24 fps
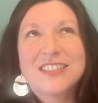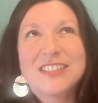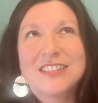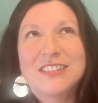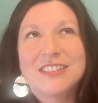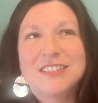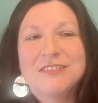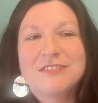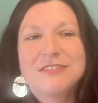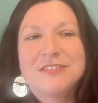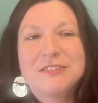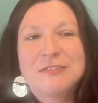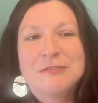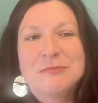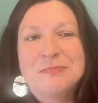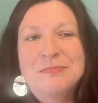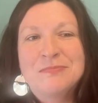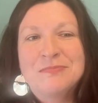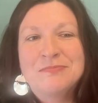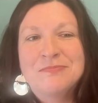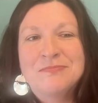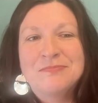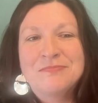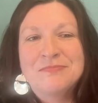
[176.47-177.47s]
of
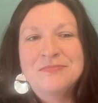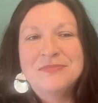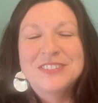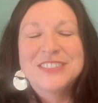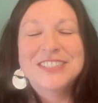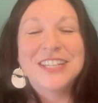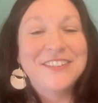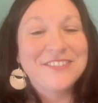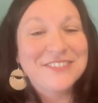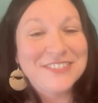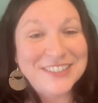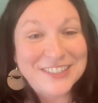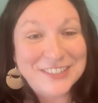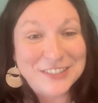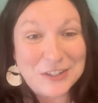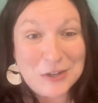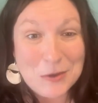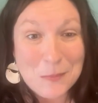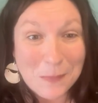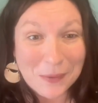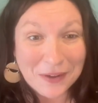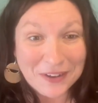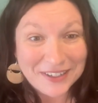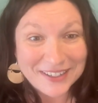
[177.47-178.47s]
safety in your
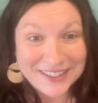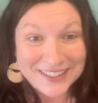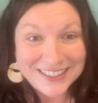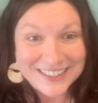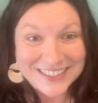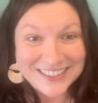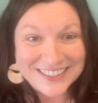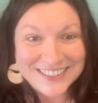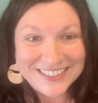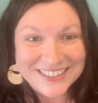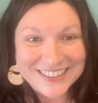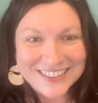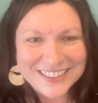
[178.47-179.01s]
body.